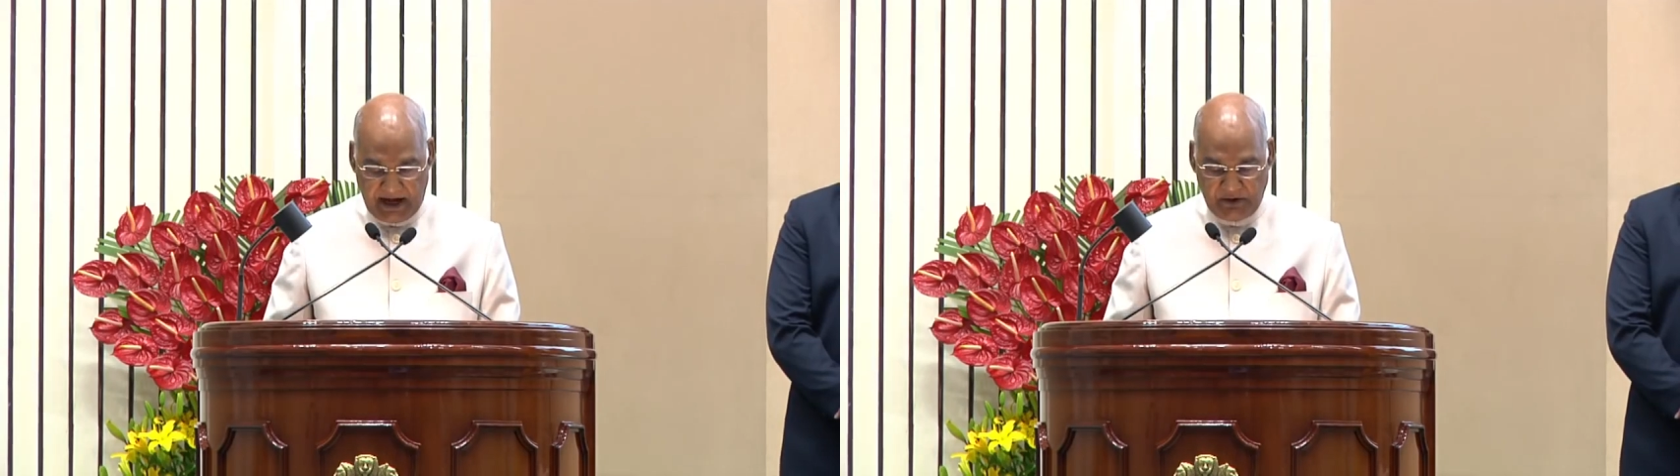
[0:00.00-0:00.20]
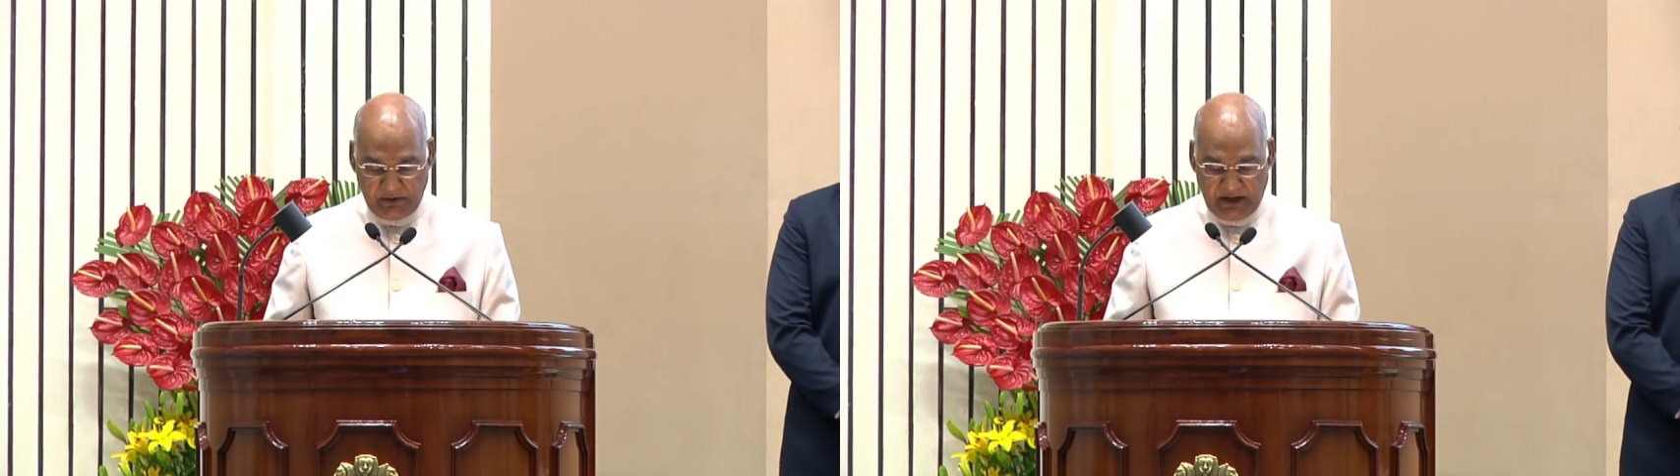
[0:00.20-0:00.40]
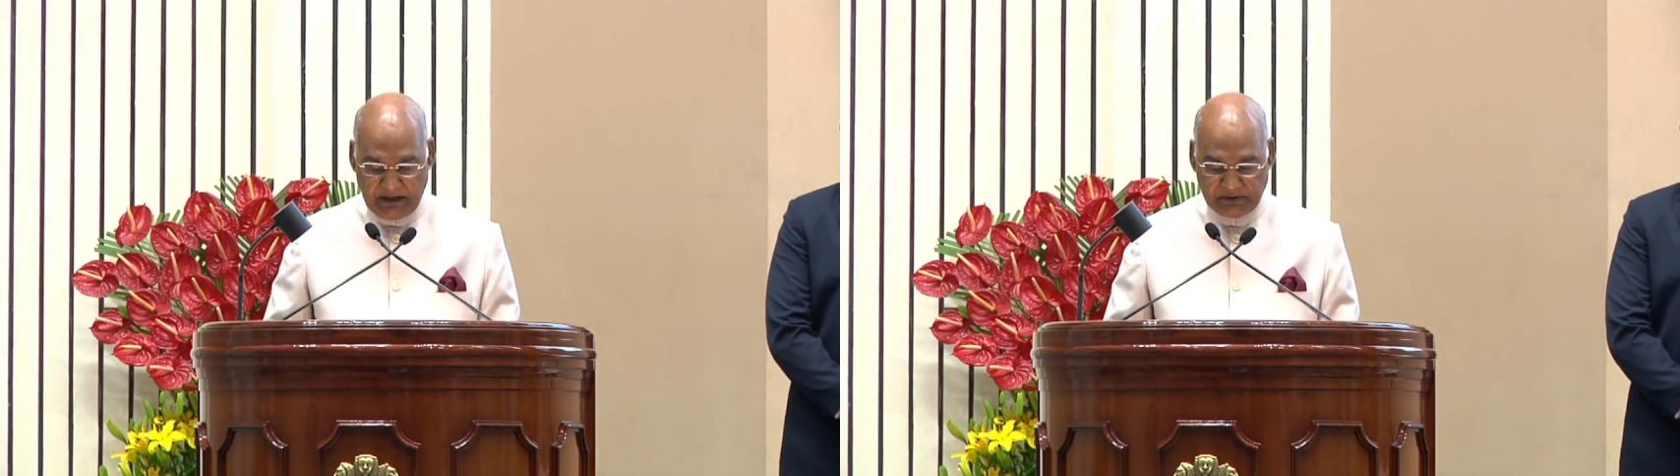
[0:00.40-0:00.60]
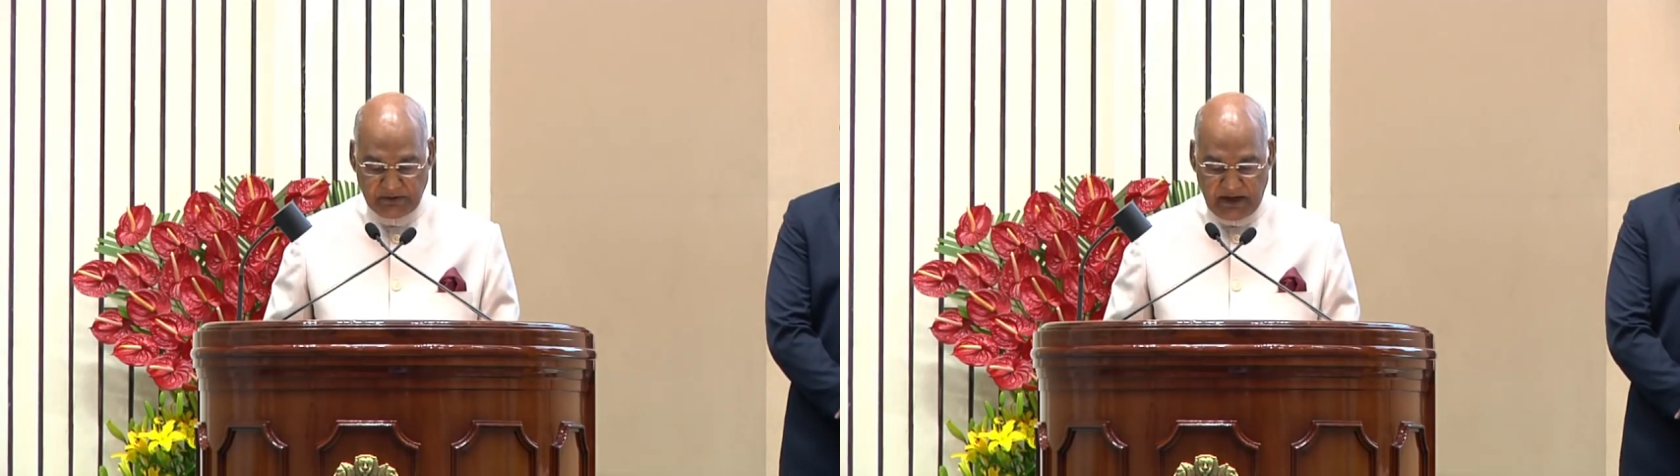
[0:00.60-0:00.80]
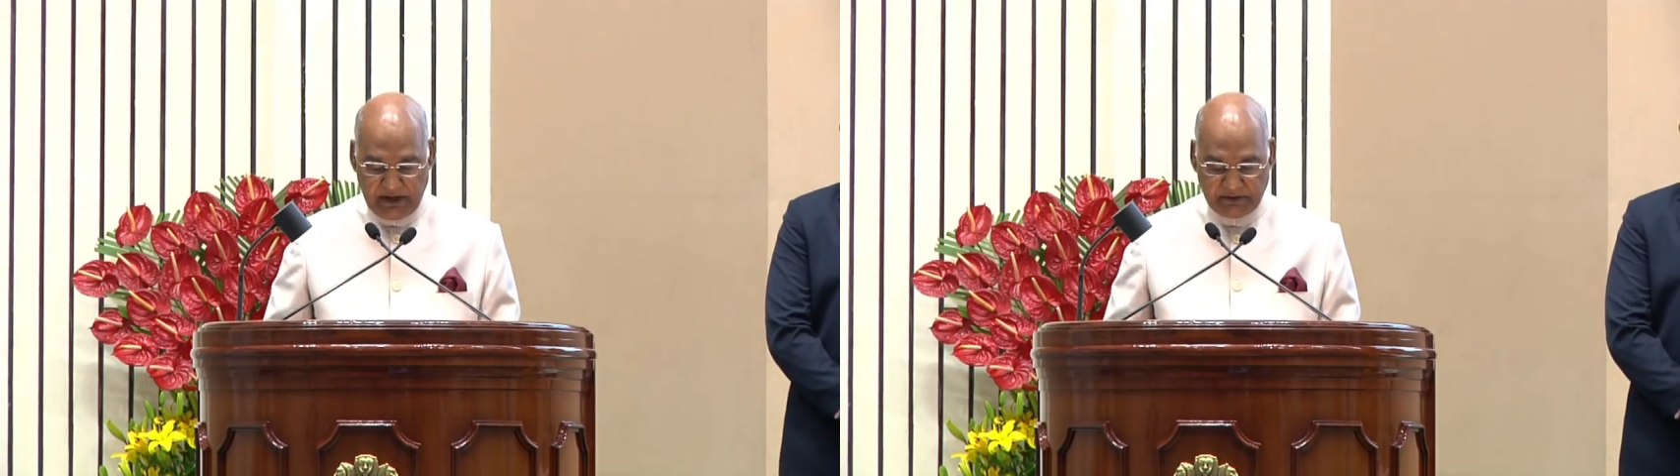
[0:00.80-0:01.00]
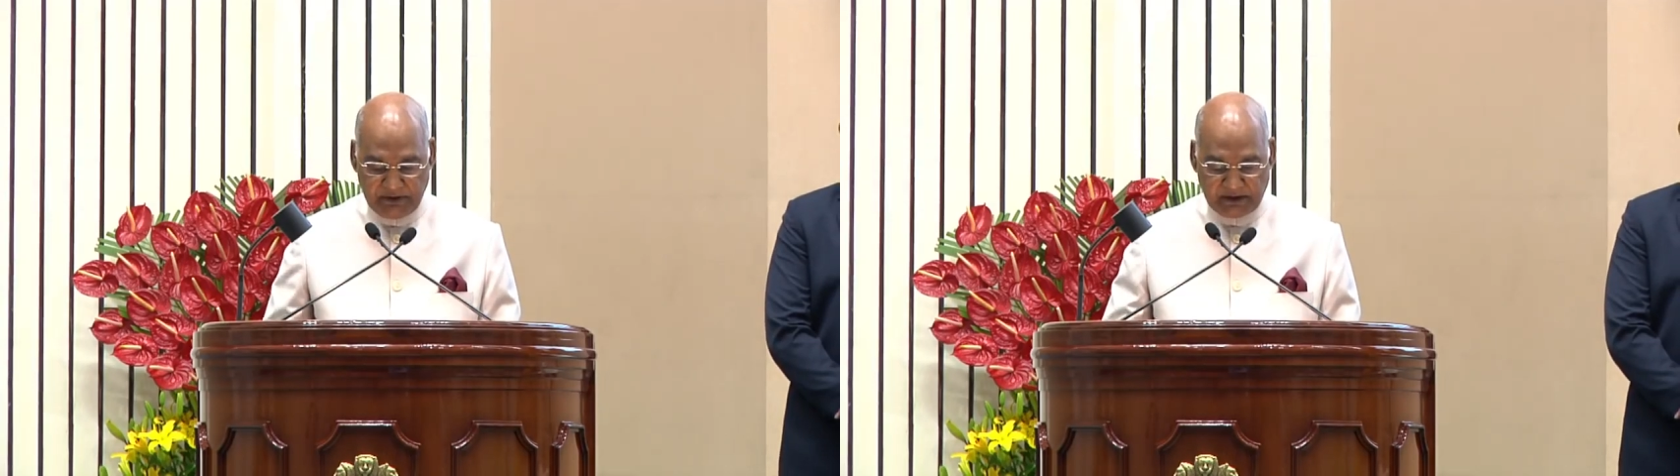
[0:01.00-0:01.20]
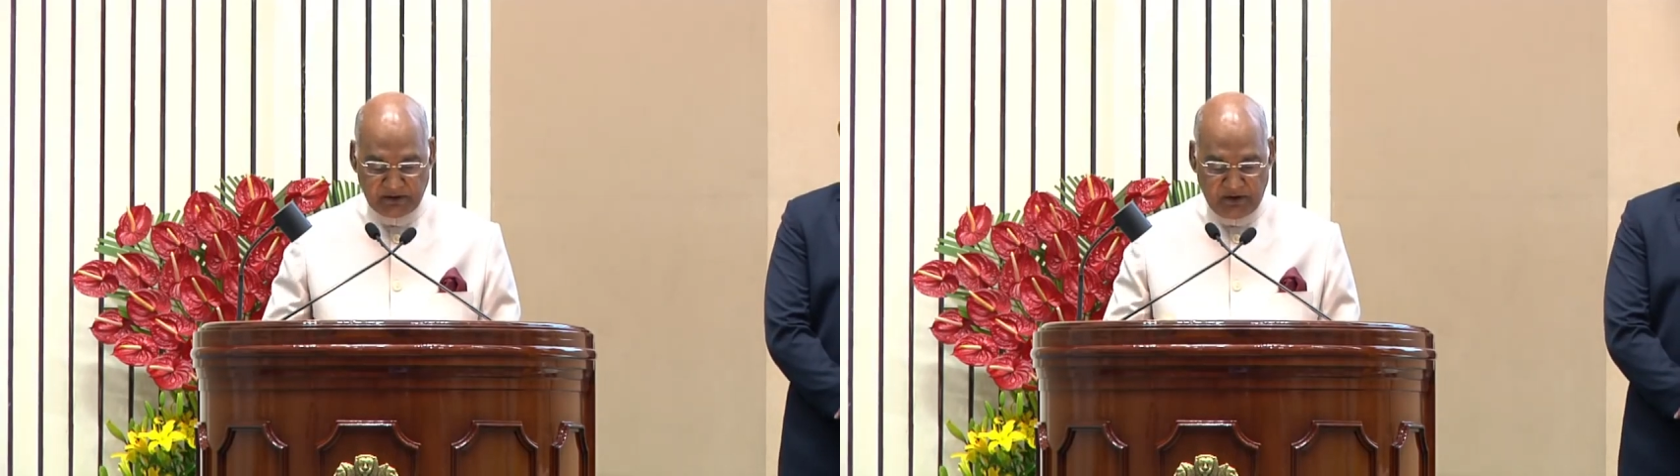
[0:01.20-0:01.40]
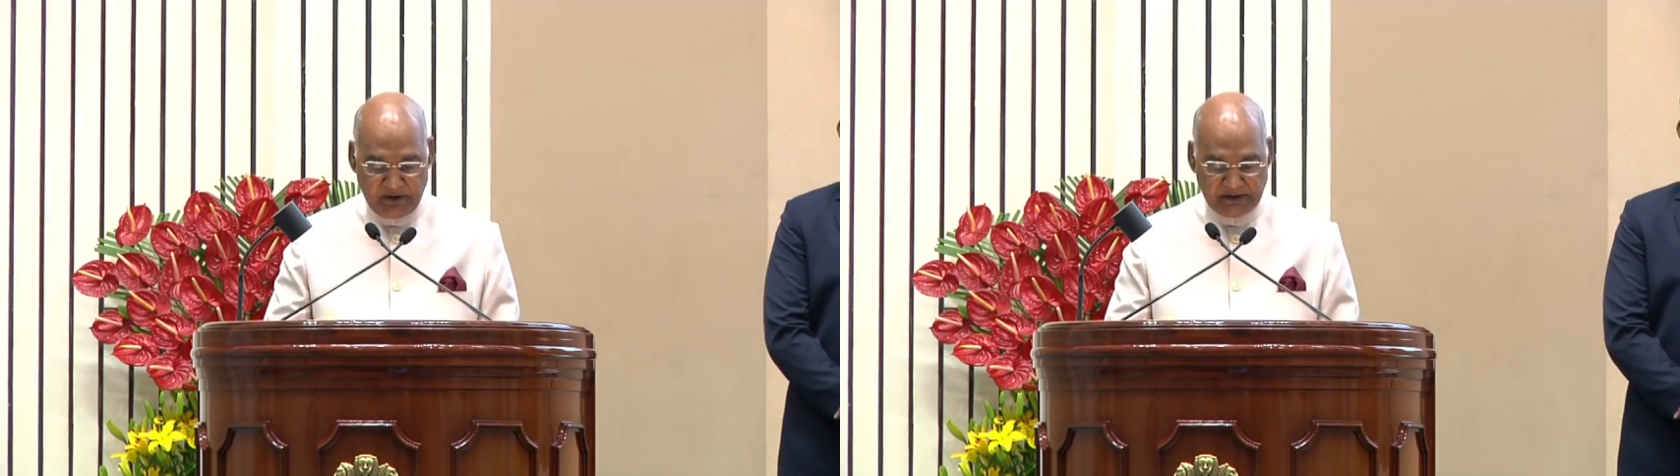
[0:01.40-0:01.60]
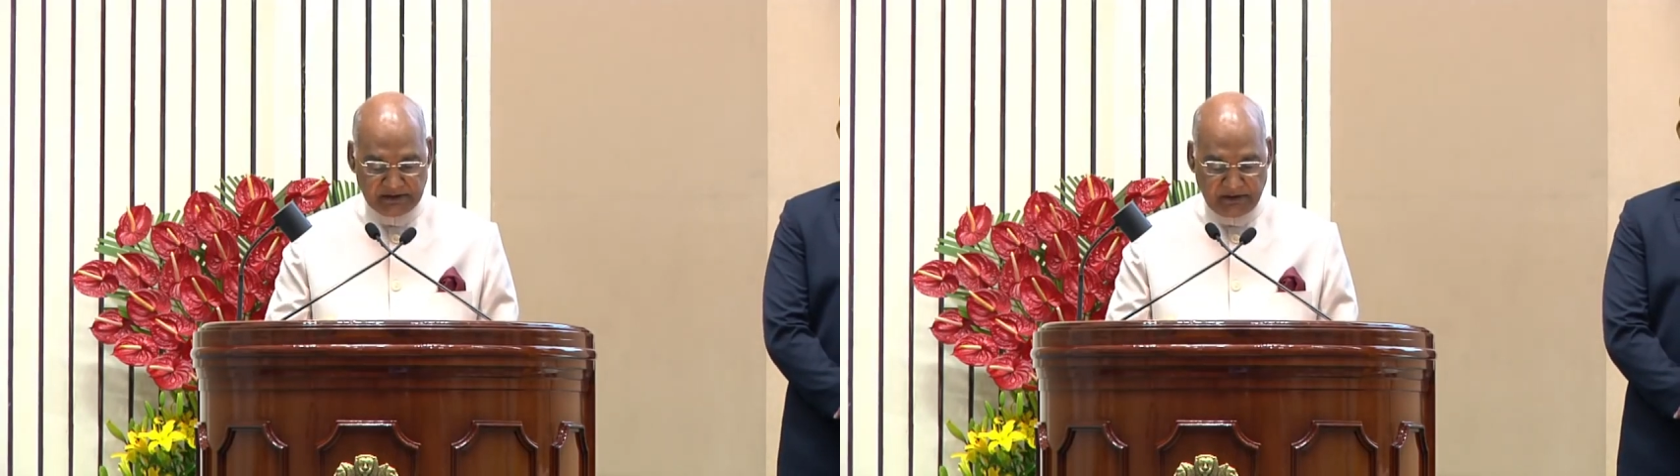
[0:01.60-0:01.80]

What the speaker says: I would also like to acknowledge